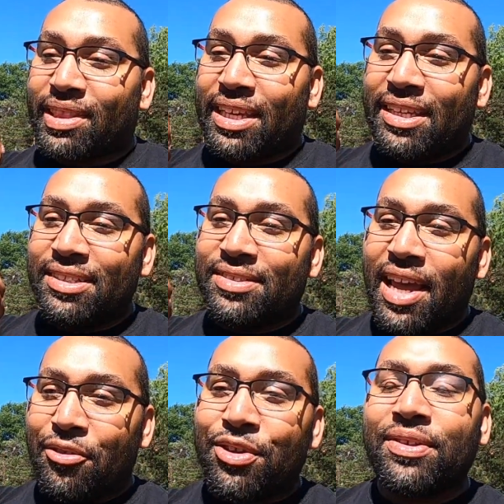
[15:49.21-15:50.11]
It is
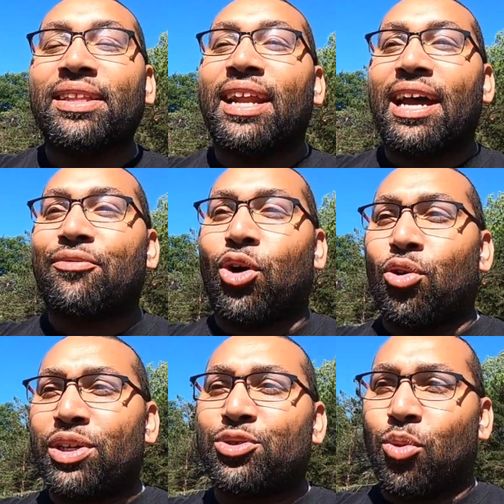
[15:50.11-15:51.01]
everything that I've
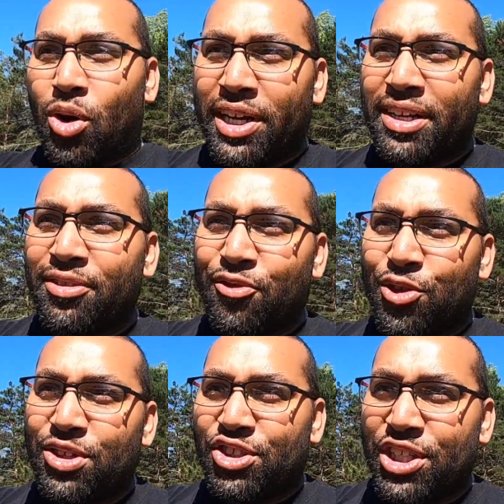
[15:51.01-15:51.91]
always wanted
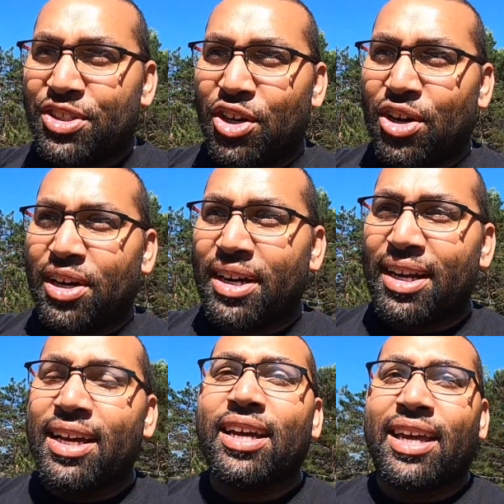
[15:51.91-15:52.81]
for the GTR
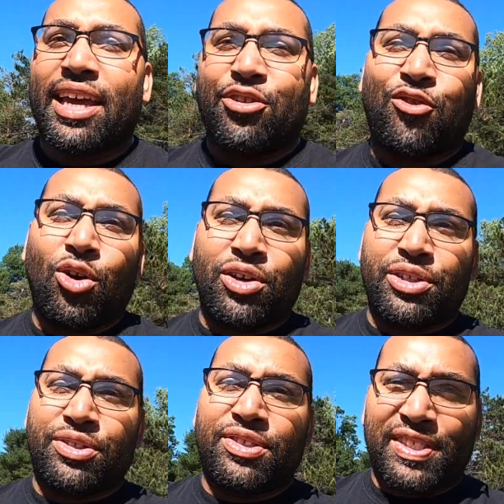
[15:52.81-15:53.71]
as far
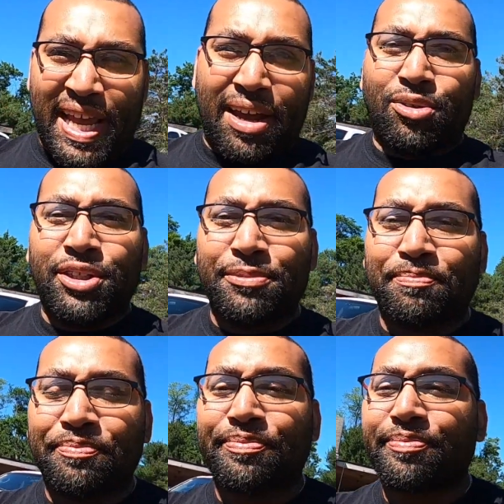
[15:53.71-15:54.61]
as sound.
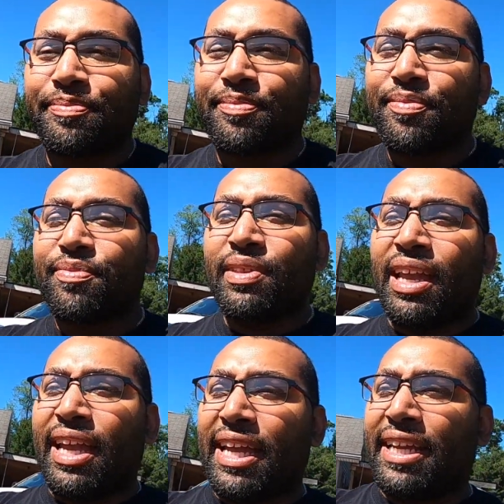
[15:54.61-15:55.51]

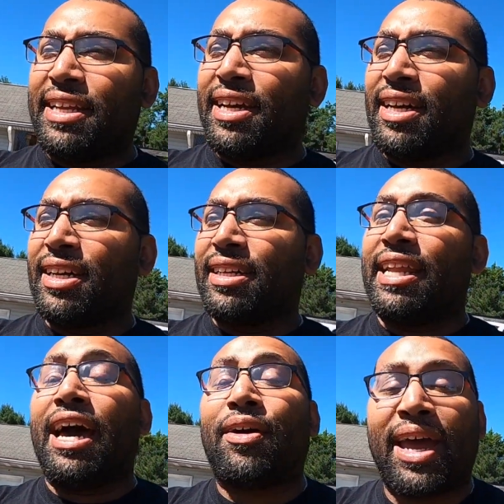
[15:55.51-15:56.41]
And uh,
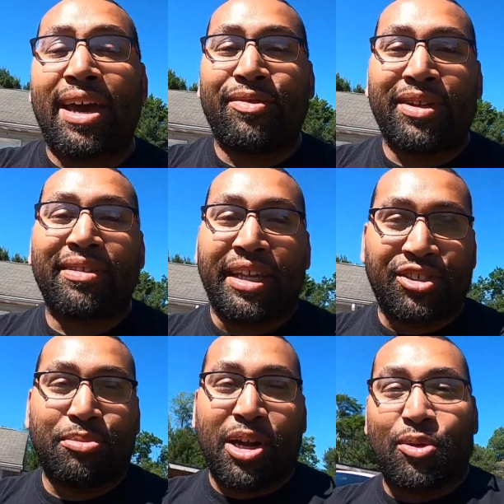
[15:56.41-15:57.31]
now I have it,
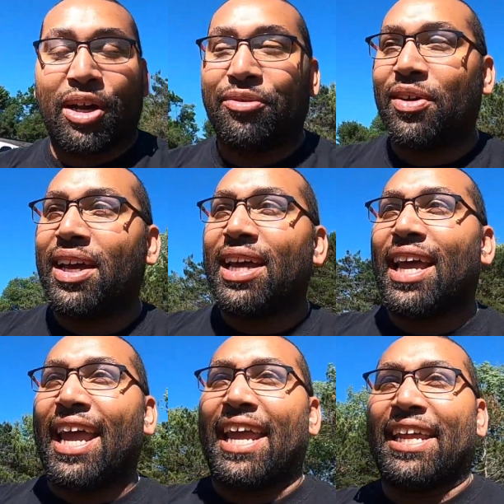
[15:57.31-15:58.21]
thanks to my wife
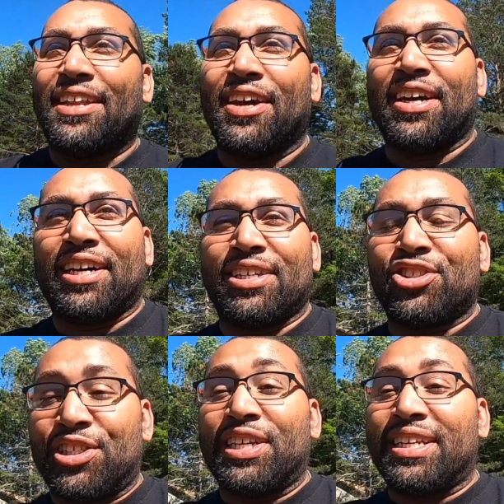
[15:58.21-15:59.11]
and uh,
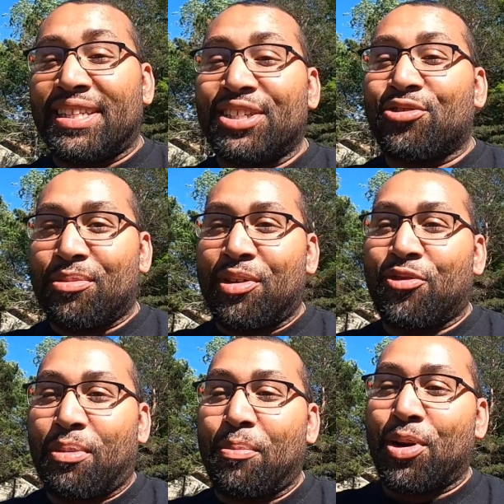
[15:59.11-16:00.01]
she did get this for me
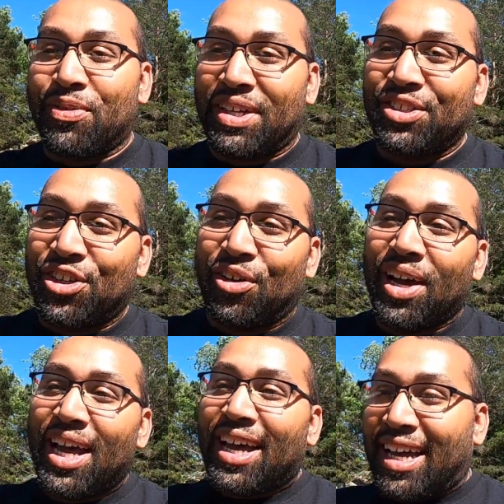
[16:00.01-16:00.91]
for my birthday so
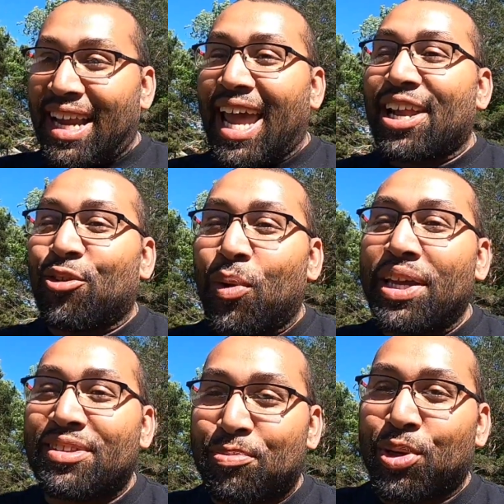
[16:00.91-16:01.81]
kind of had to
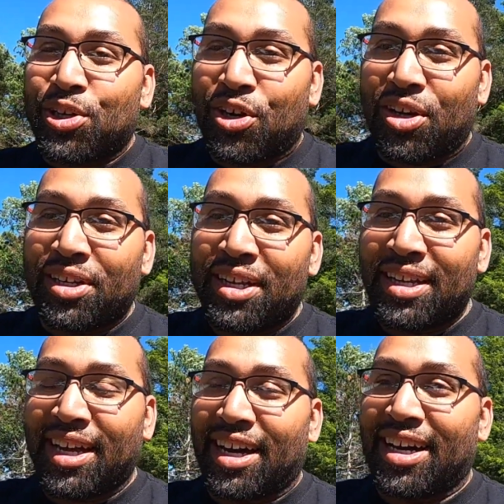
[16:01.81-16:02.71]
wait to put it on
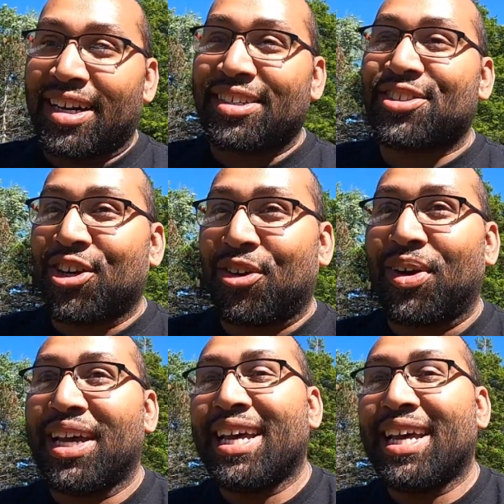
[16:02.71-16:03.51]
uh, so